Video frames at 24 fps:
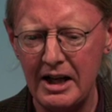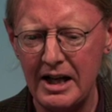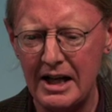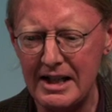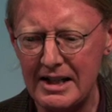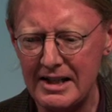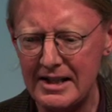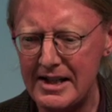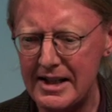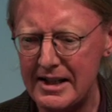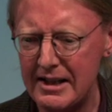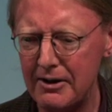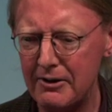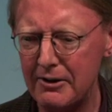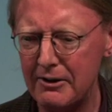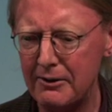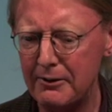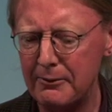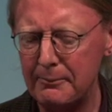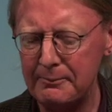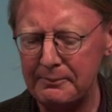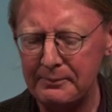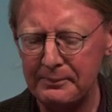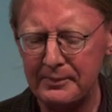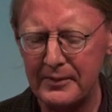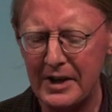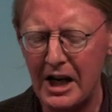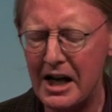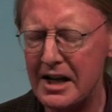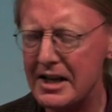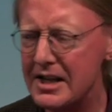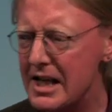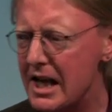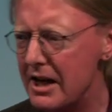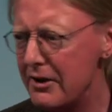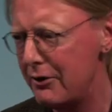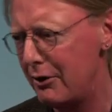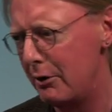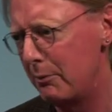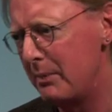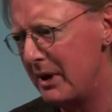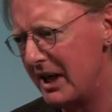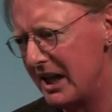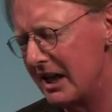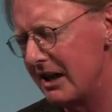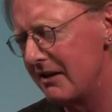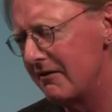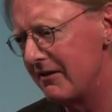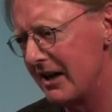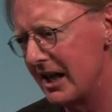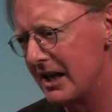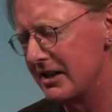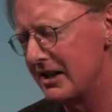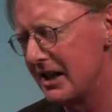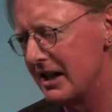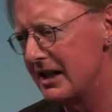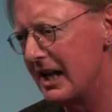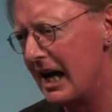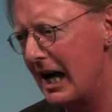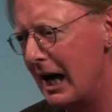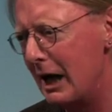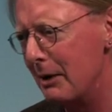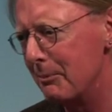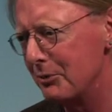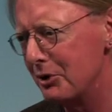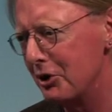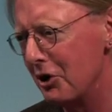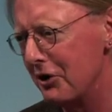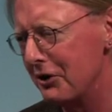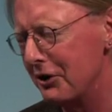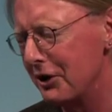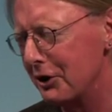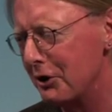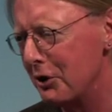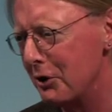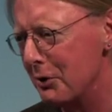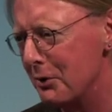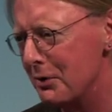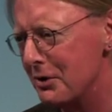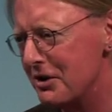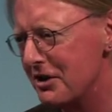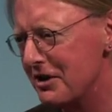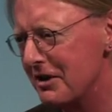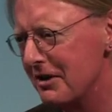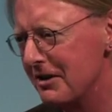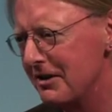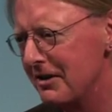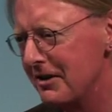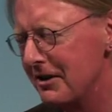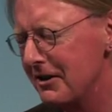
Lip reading: until another big event had happened on the coast.